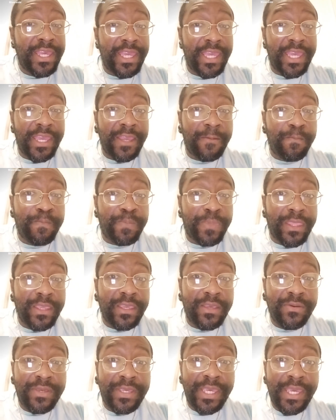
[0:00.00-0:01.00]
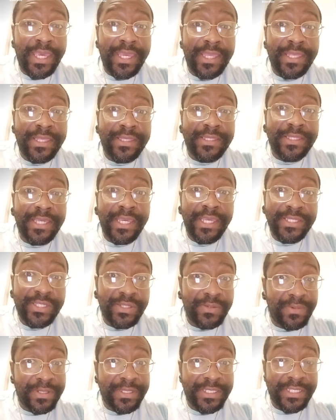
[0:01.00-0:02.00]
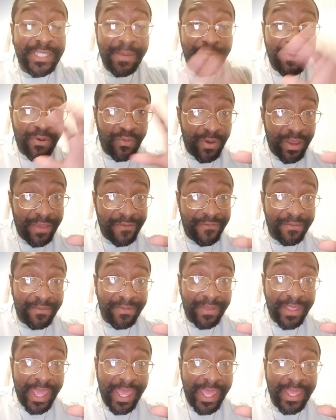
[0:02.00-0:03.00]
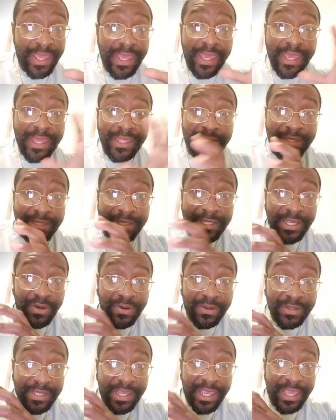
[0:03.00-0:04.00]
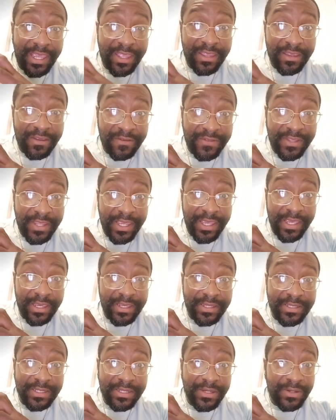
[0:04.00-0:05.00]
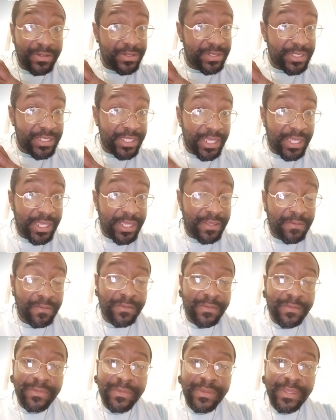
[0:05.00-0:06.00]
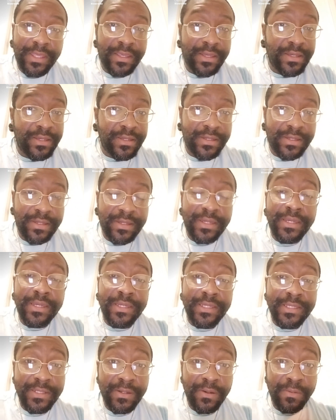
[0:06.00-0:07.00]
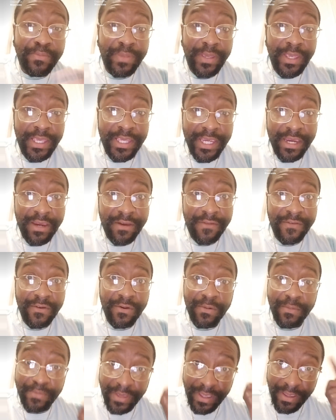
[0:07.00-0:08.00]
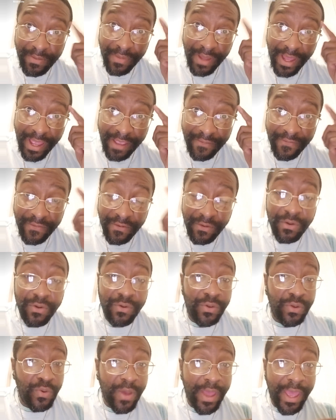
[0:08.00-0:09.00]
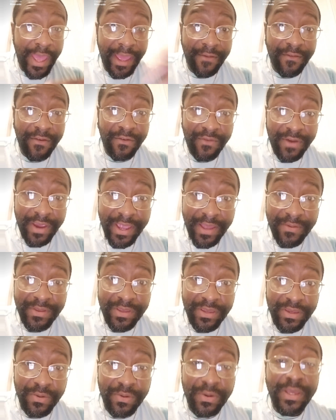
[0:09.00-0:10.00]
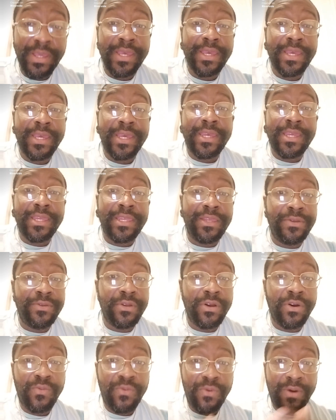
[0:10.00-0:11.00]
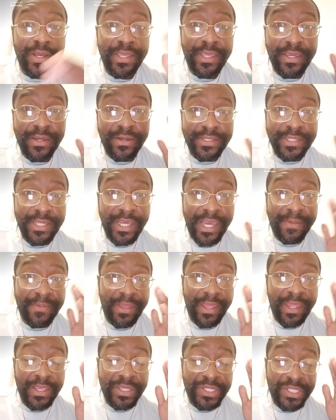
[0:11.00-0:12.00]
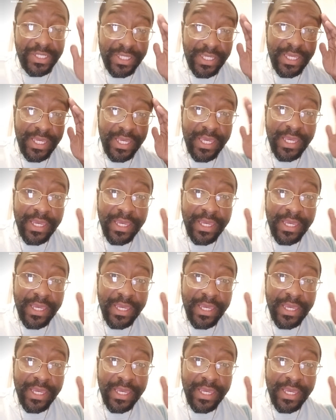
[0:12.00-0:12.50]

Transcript: and you can't take too much time away from that to deal with negative things. You understand? So be careful, be mindful who you have around you. You don't want your time and energy